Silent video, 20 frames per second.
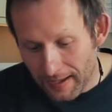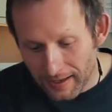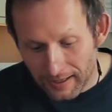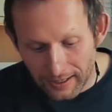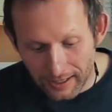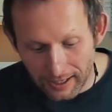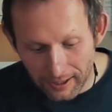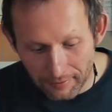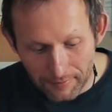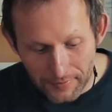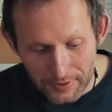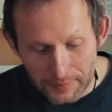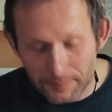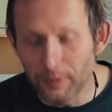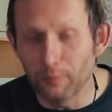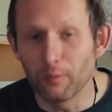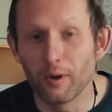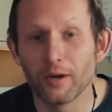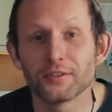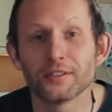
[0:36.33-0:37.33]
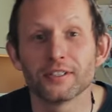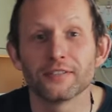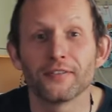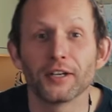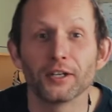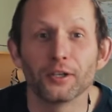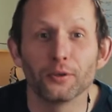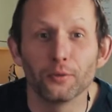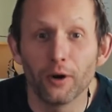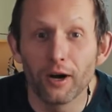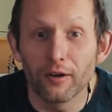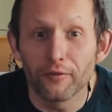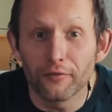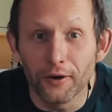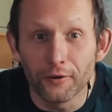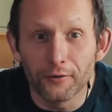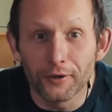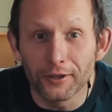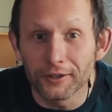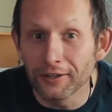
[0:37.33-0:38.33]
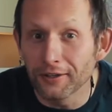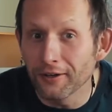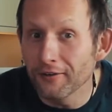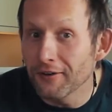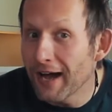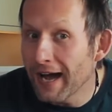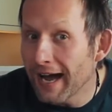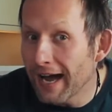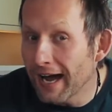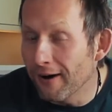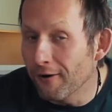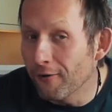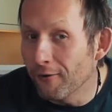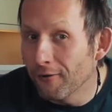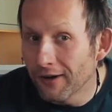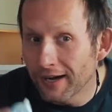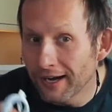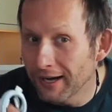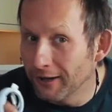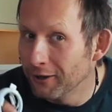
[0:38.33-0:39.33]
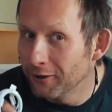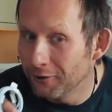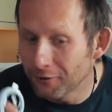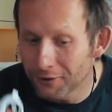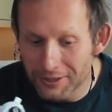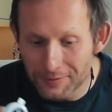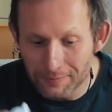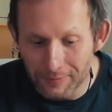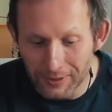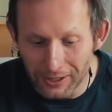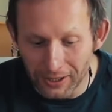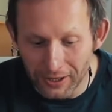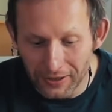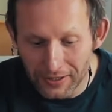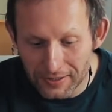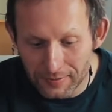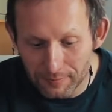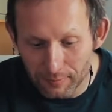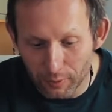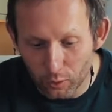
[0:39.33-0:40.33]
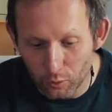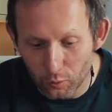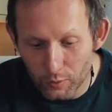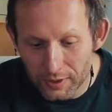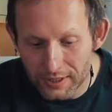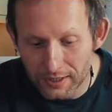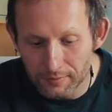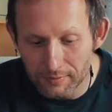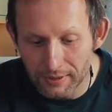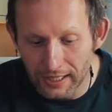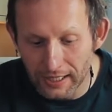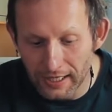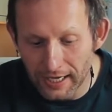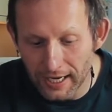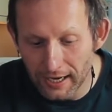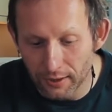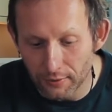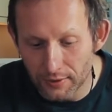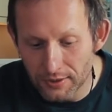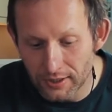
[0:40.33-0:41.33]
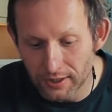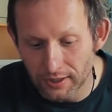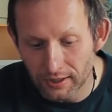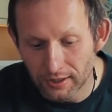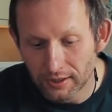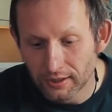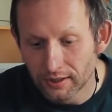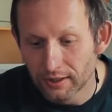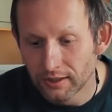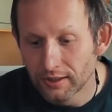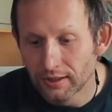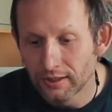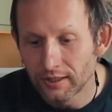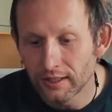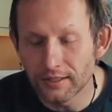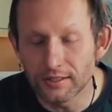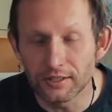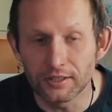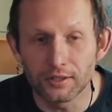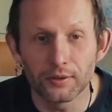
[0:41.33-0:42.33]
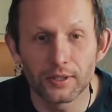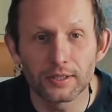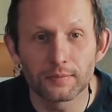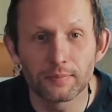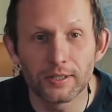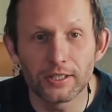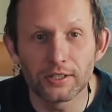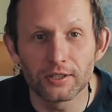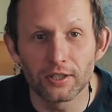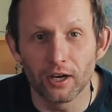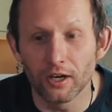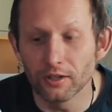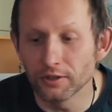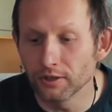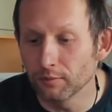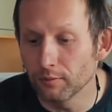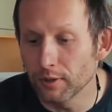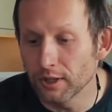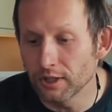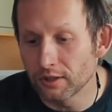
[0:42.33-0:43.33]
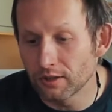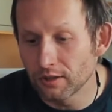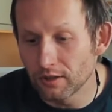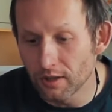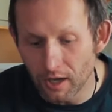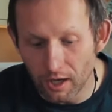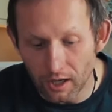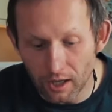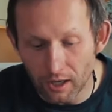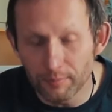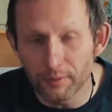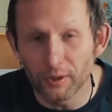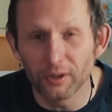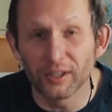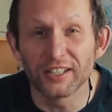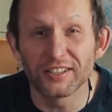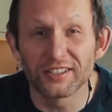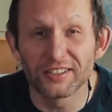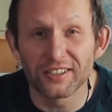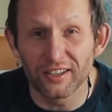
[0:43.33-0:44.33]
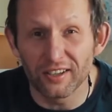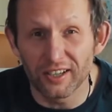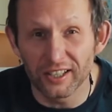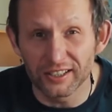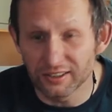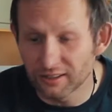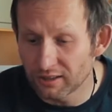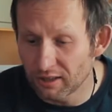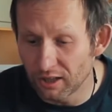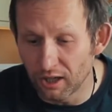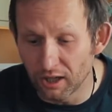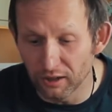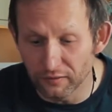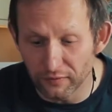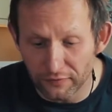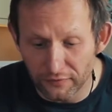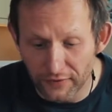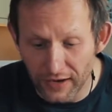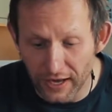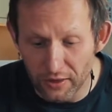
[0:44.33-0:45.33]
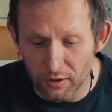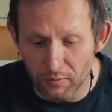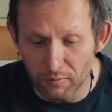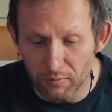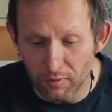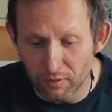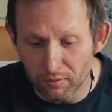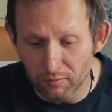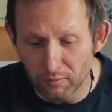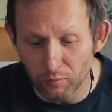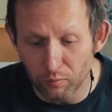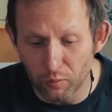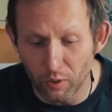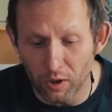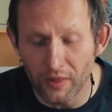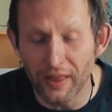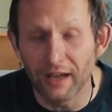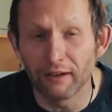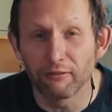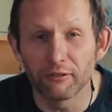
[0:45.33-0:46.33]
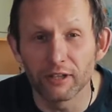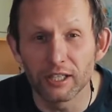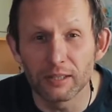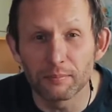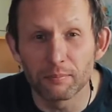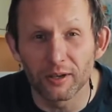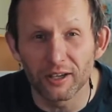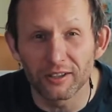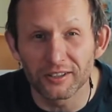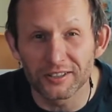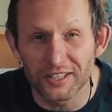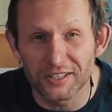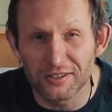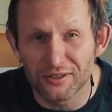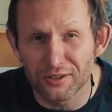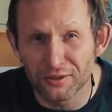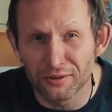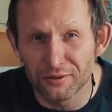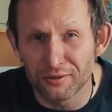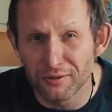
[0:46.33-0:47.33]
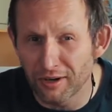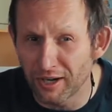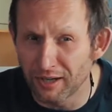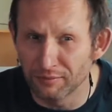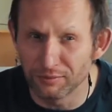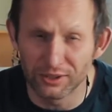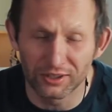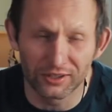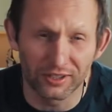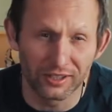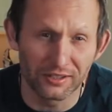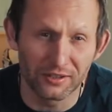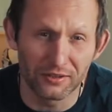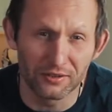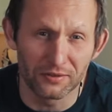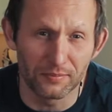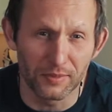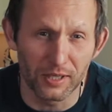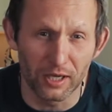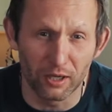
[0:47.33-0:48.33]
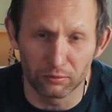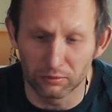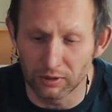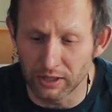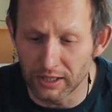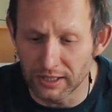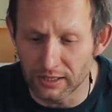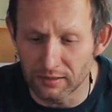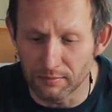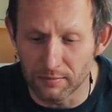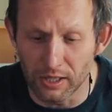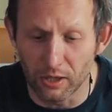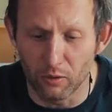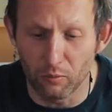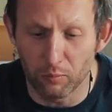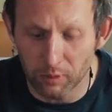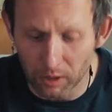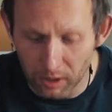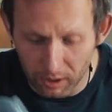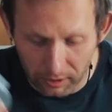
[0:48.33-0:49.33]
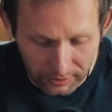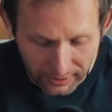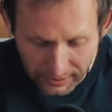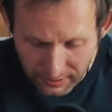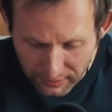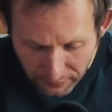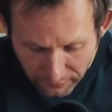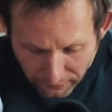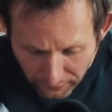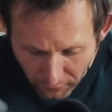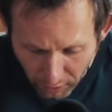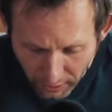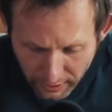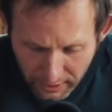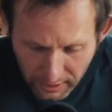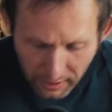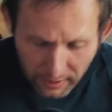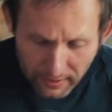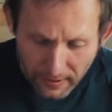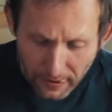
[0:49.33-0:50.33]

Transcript: It's been a while since I've had a new iPhone. I don't know how long it's been like this, but all we seem to get now is a USB charger, which I'll be honest, I can't fathom what that really plugs into. I'm just going to use my old lead, my old plug. That's fine.